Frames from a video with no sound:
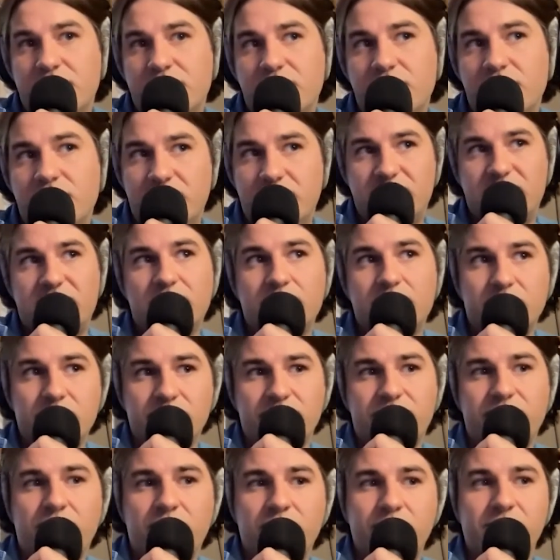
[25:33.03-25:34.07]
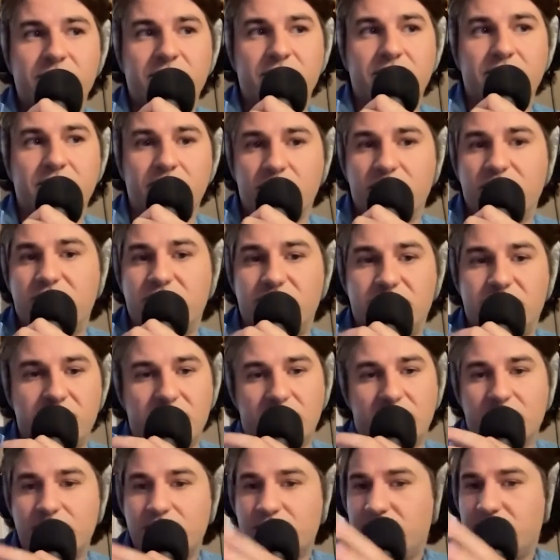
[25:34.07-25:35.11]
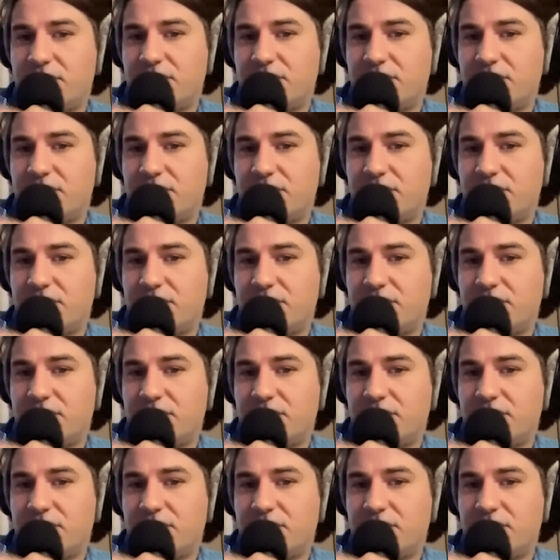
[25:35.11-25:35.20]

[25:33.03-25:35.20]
with a similar formula or just, you know,